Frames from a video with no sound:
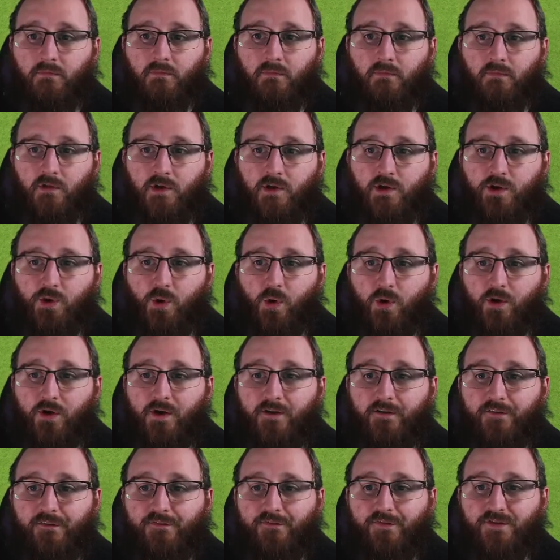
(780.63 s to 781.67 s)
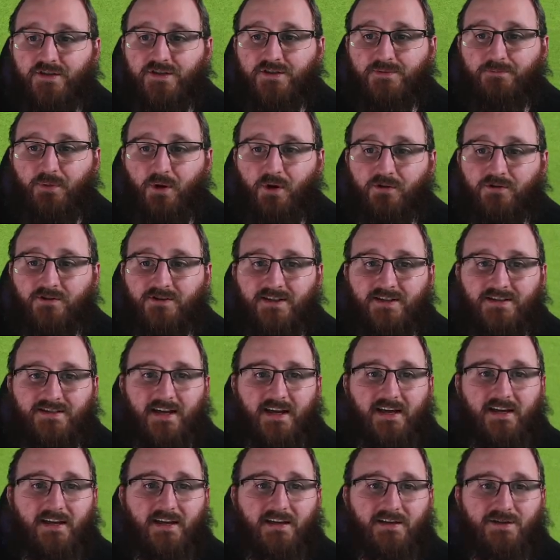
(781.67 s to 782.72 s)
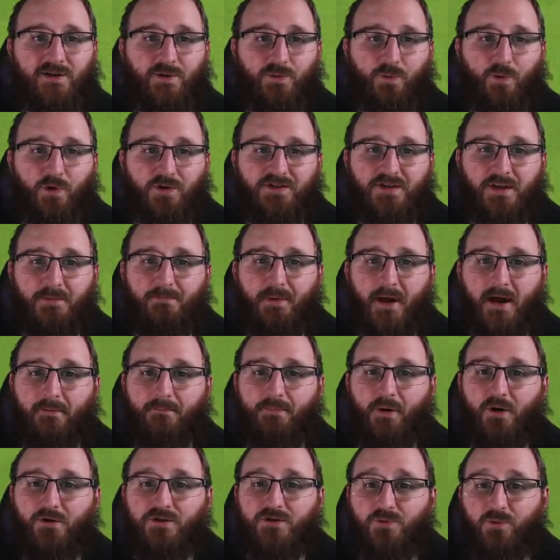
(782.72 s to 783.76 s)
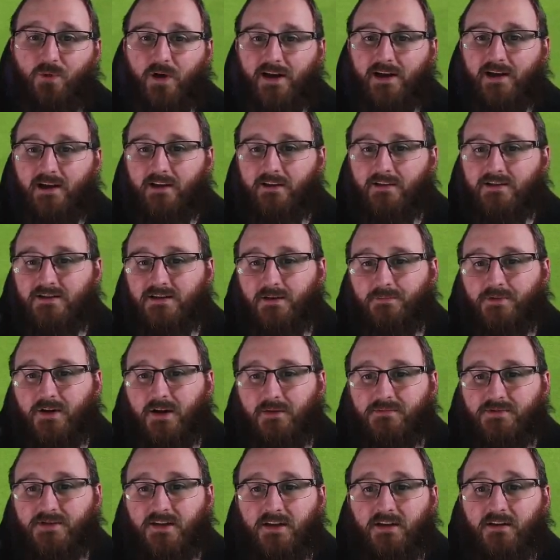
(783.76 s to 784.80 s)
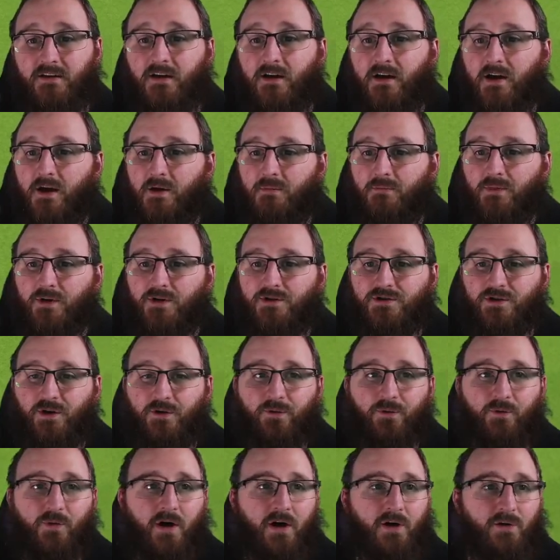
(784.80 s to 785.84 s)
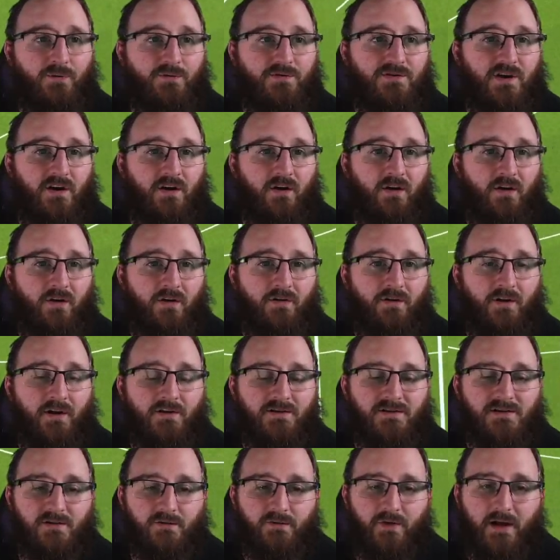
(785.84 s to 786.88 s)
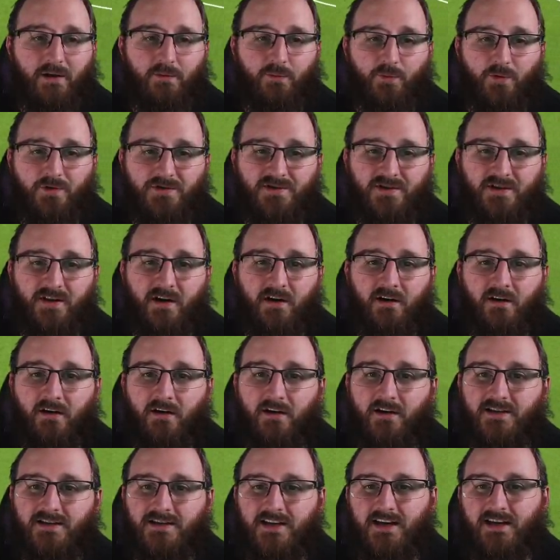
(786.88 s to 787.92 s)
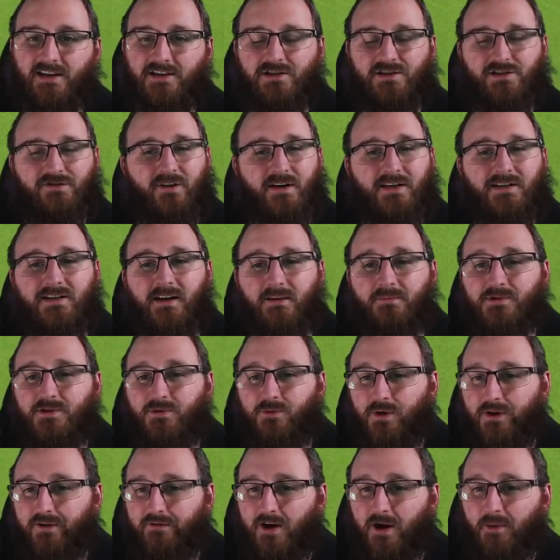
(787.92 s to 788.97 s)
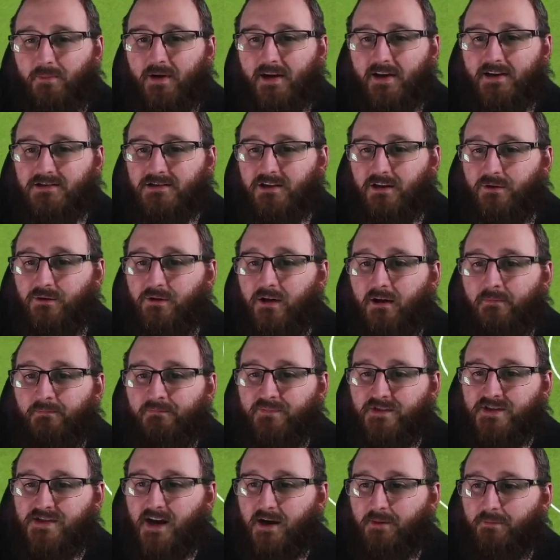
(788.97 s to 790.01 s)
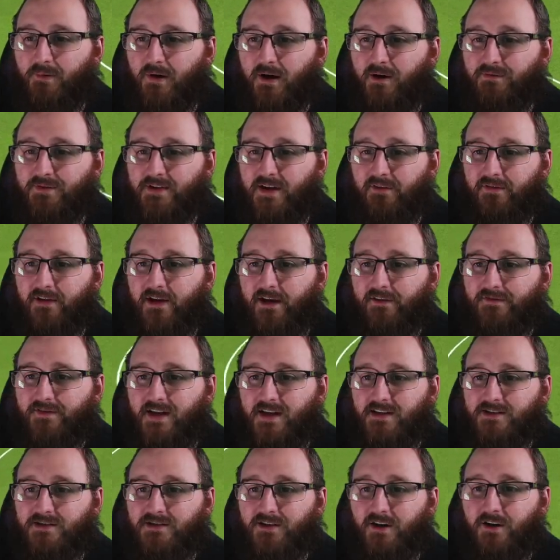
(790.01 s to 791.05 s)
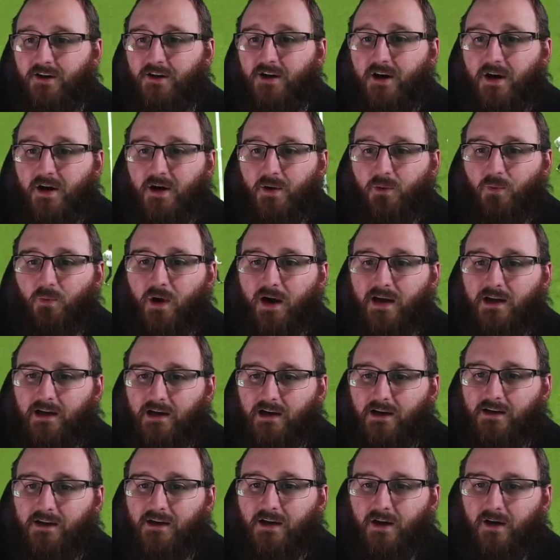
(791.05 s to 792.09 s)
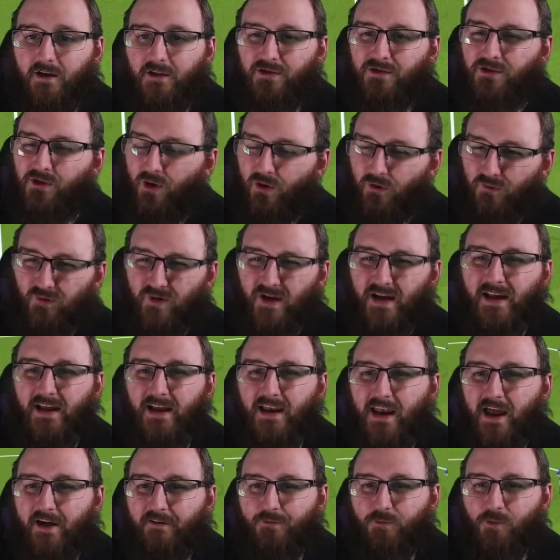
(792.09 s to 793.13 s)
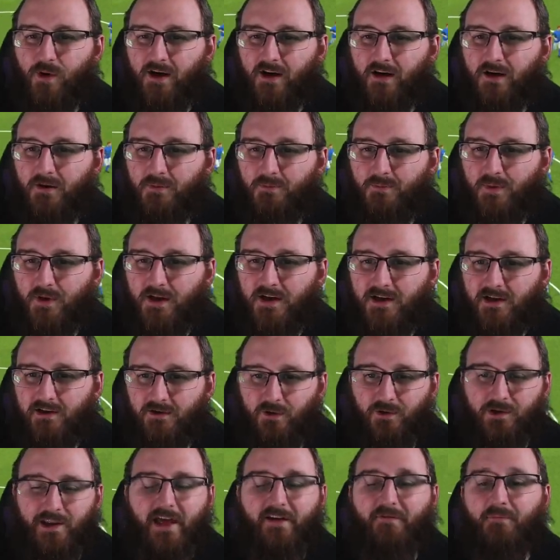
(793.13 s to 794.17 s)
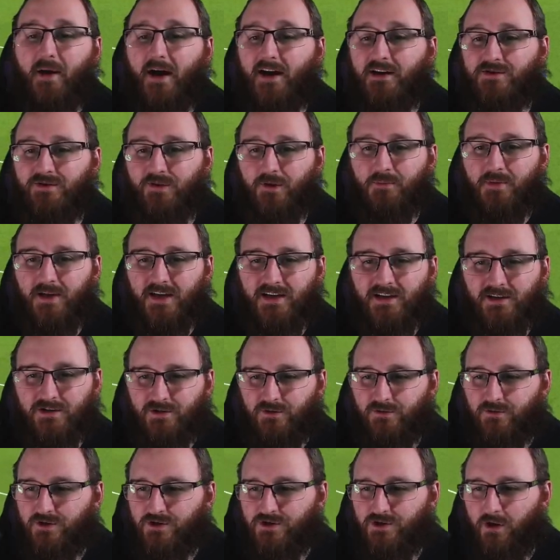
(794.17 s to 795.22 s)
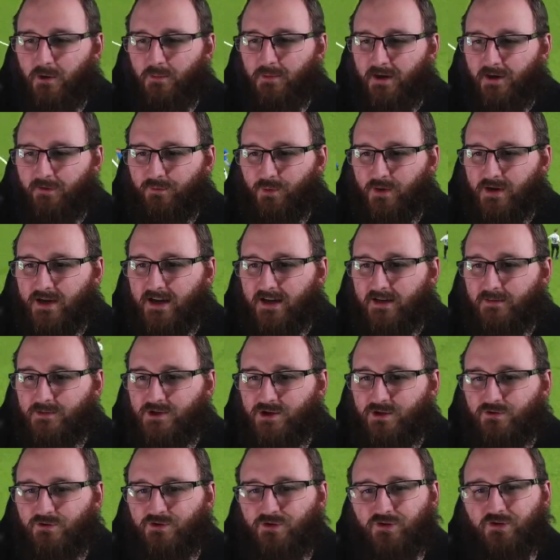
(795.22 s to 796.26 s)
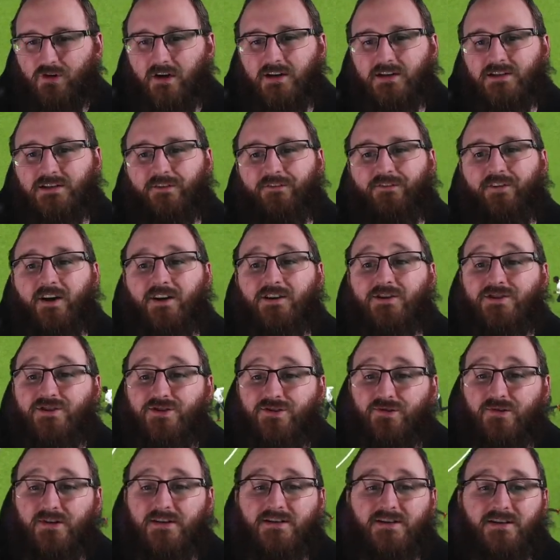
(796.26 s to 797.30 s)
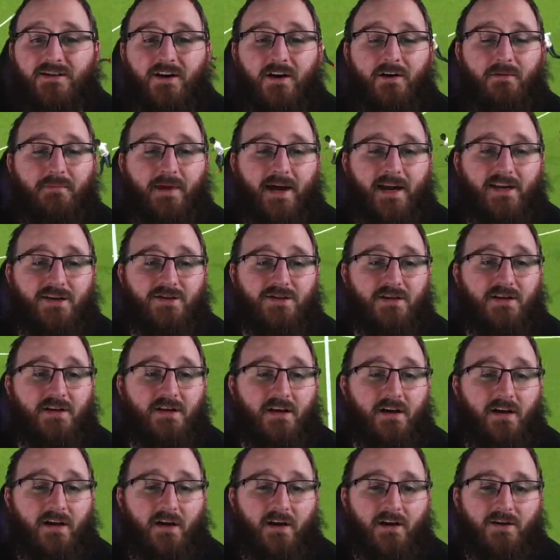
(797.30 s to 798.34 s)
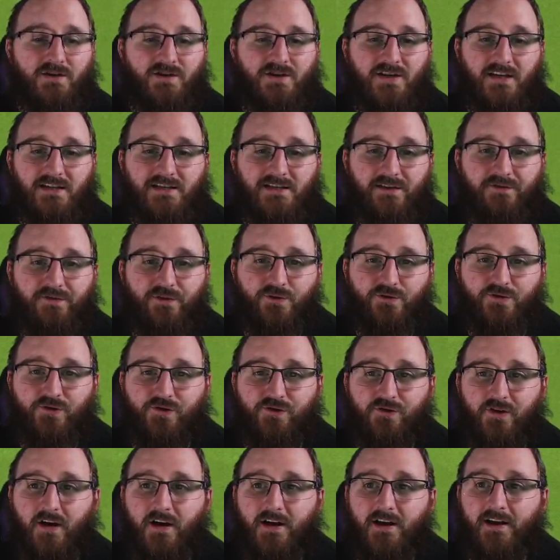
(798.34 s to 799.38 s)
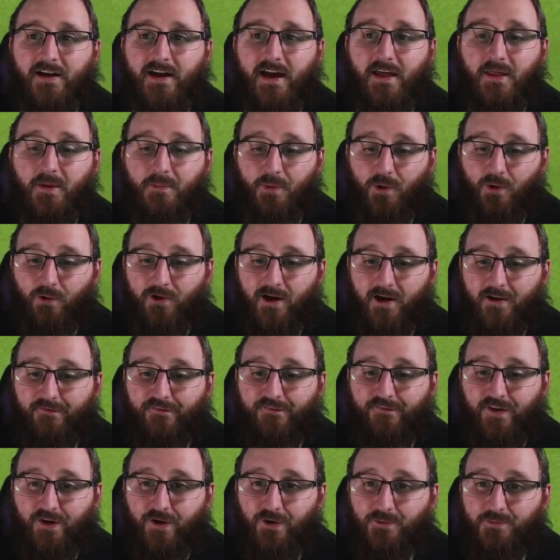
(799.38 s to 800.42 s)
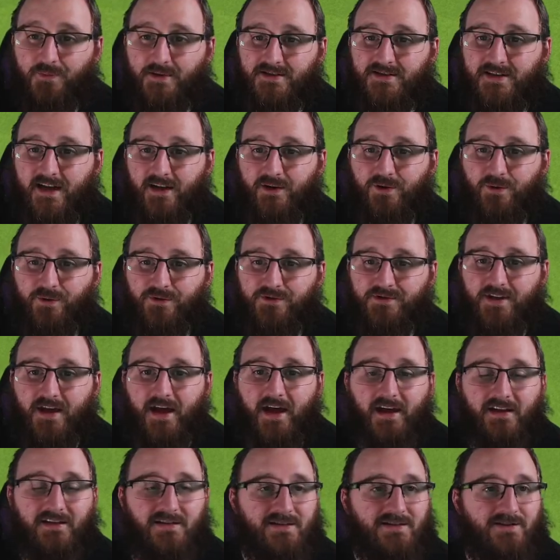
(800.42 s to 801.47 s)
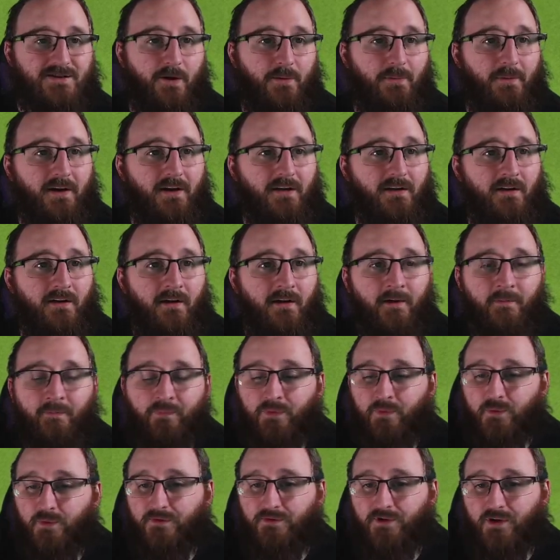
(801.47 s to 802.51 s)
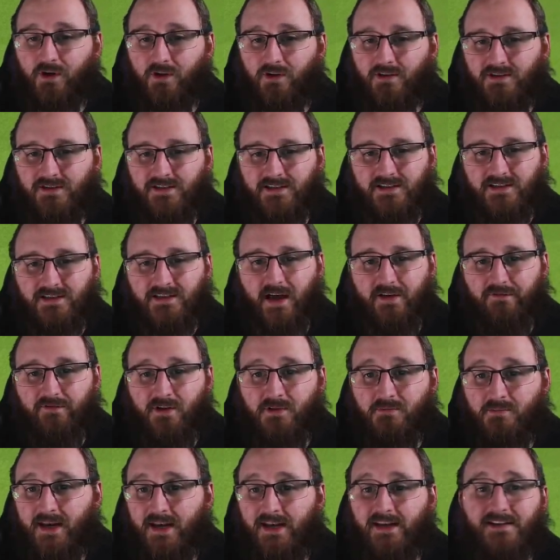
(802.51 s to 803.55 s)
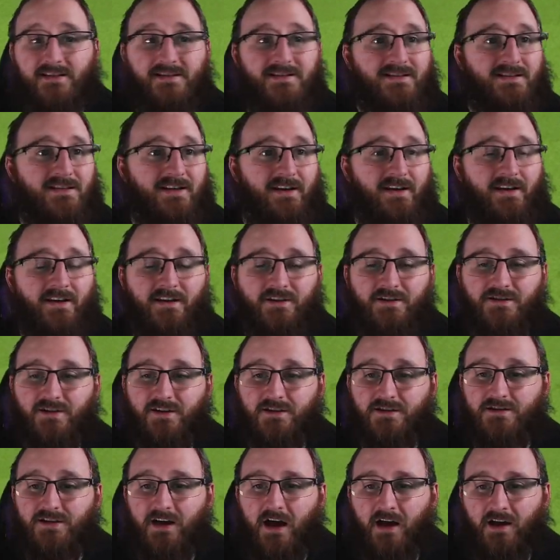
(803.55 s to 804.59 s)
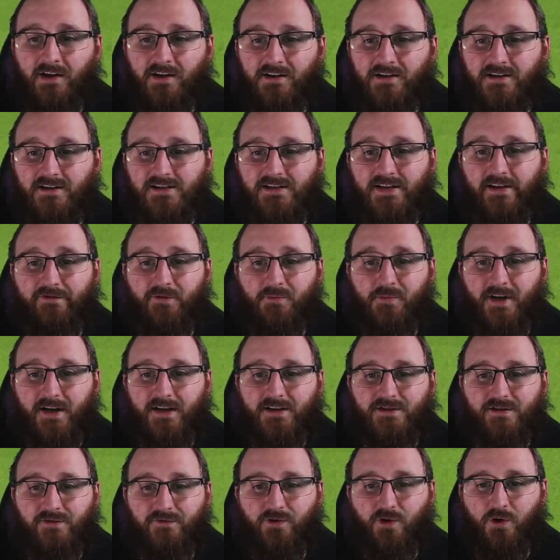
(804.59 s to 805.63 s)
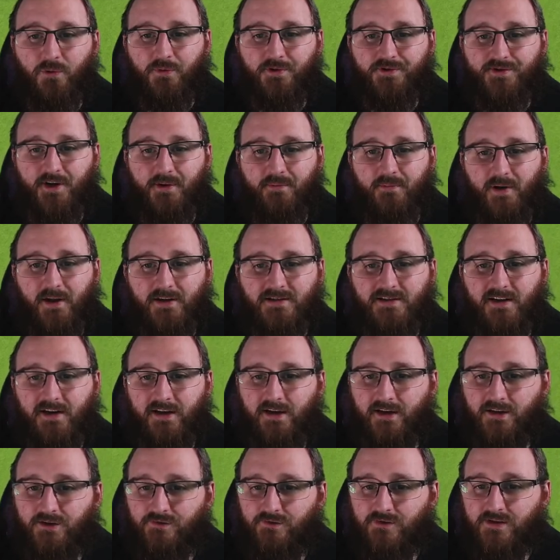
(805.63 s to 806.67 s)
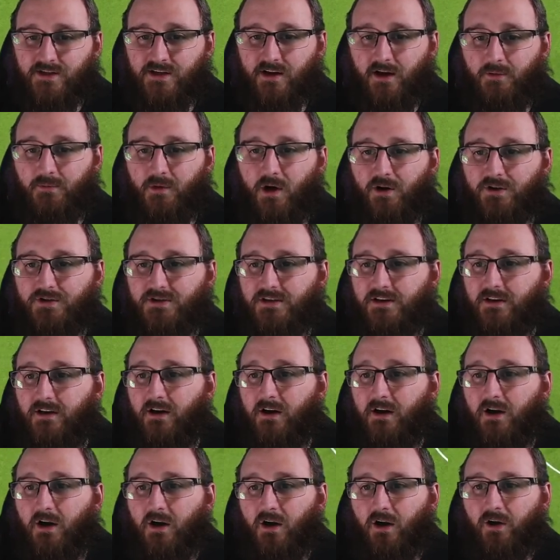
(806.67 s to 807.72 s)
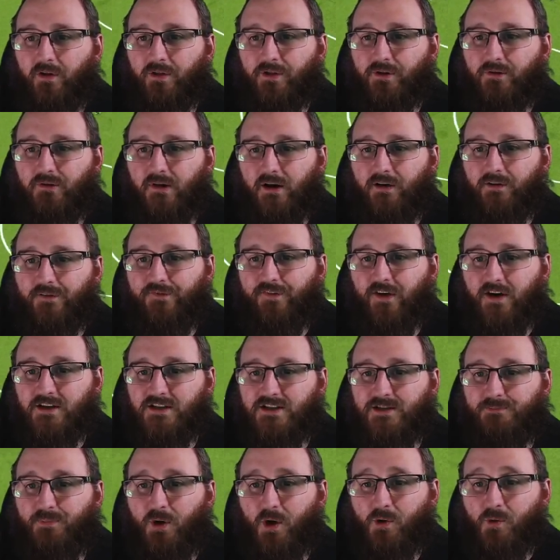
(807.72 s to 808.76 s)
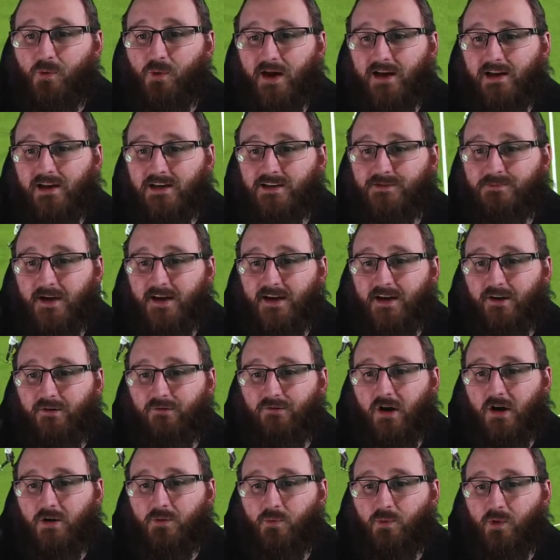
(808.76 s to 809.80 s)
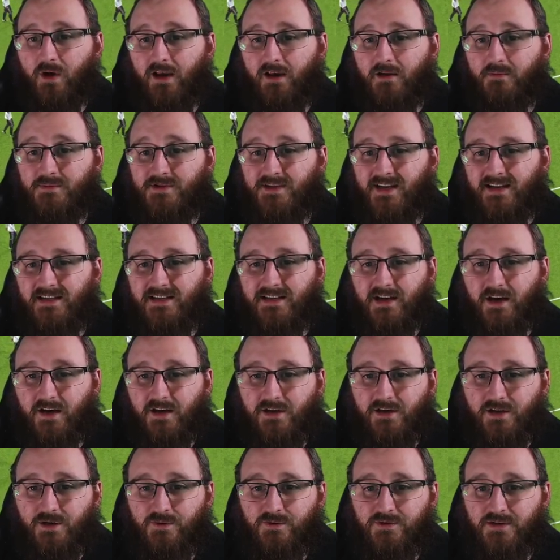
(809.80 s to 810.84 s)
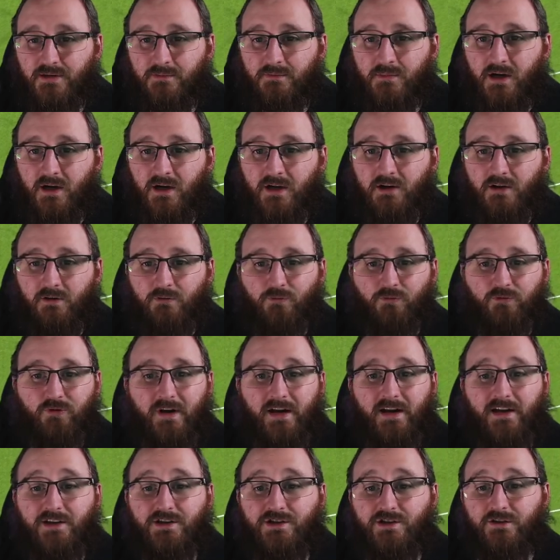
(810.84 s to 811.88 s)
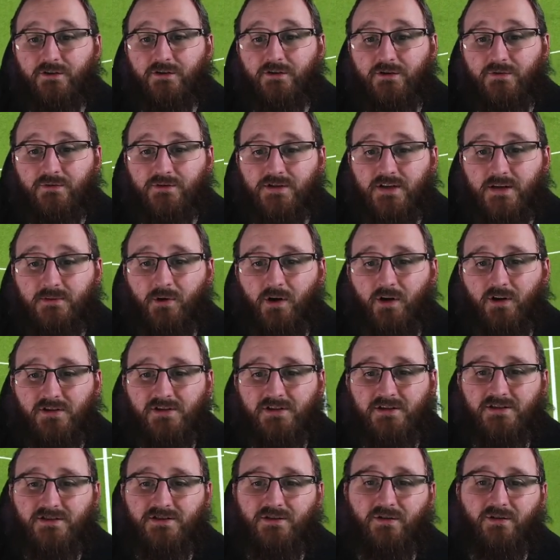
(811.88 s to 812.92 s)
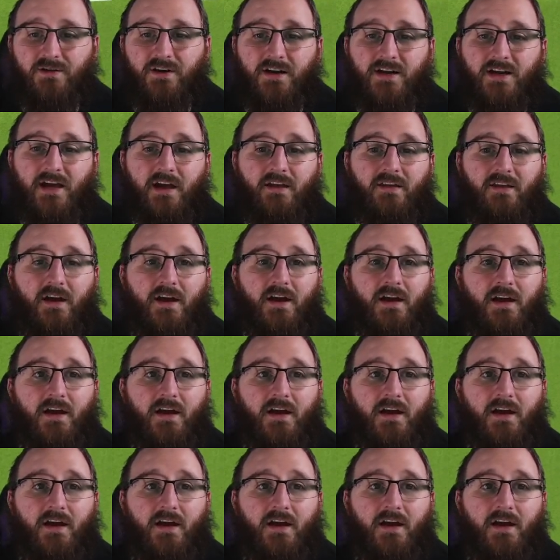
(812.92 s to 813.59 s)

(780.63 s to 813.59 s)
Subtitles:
Corner for Spong to take it towards the back post. Wakely, the sub, comes in. McDonnell holds on, so that wasn't the highlight. It's kicked straight up to one of our players, though. Zach Brown down the left-hand side. Wakely, not really a left winger, but he can, or left back, sorry, but he can do the job if we need him to. Tries to find Street and can't manage it. Chesterfield try and get the ball upfield, but Zach Orr's there to stop it. We've got 7 minutes. Just under 7 minutes of normal time, plus any injury time. Hosker on the ground finds Spong. Wakely's making a run. Williams, is he going to use him? Really should have used him. Hosker's not going to get there.